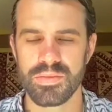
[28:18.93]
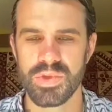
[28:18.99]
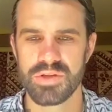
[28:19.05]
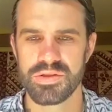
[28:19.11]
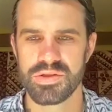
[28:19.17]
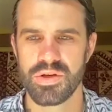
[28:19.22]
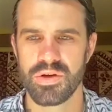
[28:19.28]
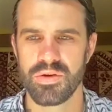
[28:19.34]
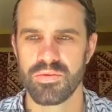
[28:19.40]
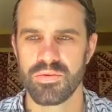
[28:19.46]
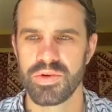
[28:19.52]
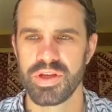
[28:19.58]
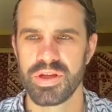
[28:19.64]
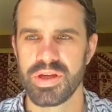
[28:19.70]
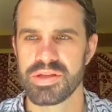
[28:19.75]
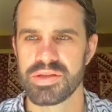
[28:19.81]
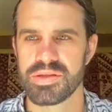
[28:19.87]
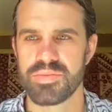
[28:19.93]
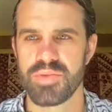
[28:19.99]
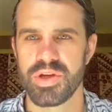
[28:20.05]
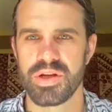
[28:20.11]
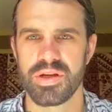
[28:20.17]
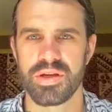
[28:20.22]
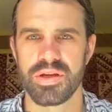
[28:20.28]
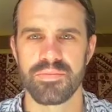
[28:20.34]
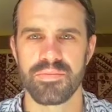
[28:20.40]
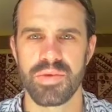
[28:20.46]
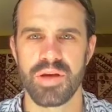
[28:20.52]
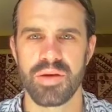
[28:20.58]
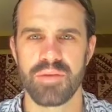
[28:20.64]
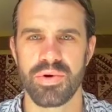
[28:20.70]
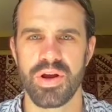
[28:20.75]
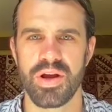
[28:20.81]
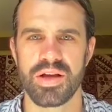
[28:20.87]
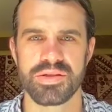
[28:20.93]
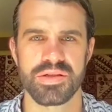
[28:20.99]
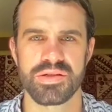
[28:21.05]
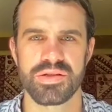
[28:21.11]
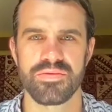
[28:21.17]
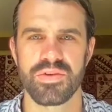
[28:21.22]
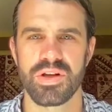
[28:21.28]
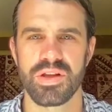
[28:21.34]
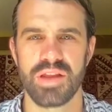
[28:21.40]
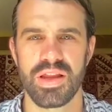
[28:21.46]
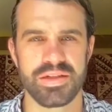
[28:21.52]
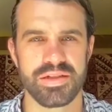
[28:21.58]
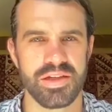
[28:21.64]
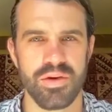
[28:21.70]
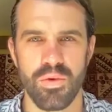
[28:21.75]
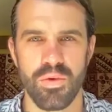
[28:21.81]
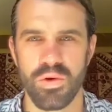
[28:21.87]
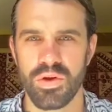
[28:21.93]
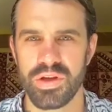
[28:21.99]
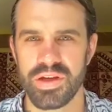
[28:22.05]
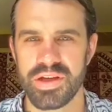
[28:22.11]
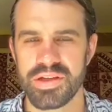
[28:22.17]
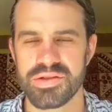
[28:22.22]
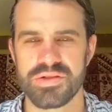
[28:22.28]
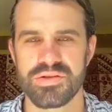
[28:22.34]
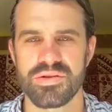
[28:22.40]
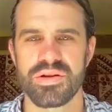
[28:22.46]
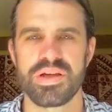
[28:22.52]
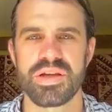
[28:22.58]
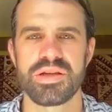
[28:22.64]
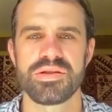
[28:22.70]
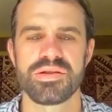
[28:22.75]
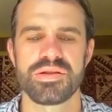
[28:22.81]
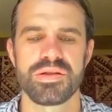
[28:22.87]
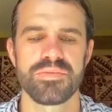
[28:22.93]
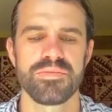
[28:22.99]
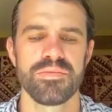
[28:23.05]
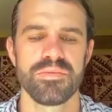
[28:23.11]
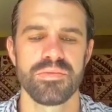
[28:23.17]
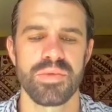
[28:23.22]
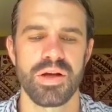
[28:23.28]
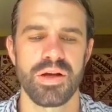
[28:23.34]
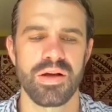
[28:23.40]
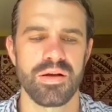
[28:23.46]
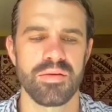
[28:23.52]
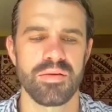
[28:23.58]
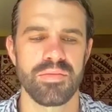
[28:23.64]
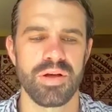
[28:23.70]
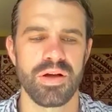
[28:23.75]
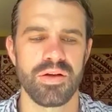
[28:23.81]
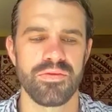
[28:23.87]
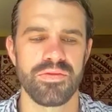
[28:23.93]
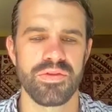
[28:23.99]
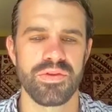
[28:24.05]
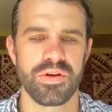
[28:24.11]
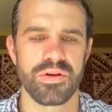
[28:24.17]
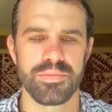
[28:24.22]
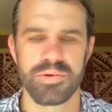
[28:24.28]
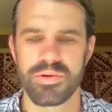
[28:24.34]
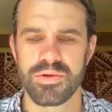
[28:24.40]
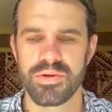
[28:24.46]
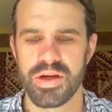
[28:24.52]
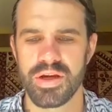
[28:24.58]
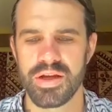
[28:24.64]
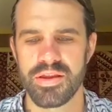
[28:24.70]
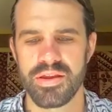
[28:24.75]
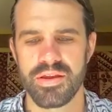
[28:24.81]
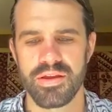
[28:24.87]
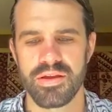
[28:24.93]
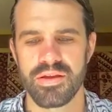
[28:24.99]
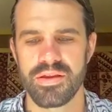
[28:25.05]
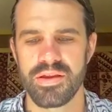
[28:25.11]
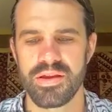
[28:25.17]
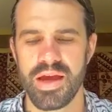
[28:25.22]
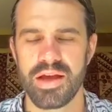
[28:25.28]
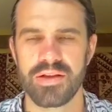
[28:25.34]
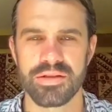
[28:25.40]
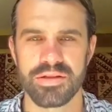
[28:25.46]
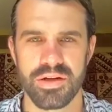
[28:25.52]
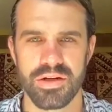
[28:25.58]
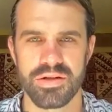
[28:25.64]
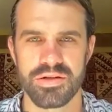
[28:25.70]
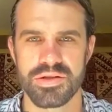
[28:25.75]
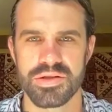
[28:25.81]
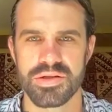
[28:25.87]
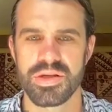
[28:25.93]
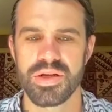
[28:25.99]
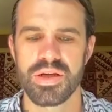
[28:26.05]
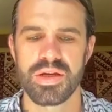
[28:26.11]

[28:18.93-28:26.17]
So really, it's been a process of collecting oral histories of the kupuna, the elders,